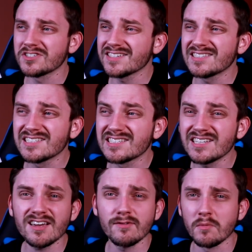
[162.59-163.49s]
I just get
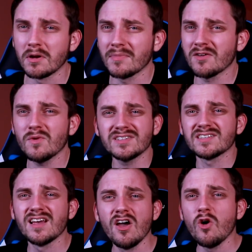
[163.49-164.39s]
sick of them and I'm like,
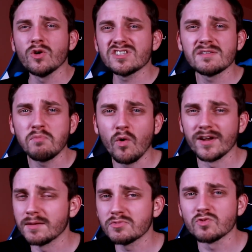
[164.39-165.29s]
what's what's the
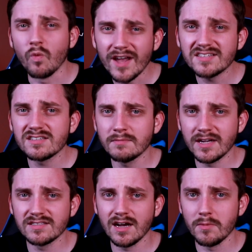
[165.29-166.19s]
point? I'm just wasting
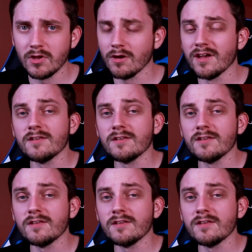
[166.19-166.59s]
my time here.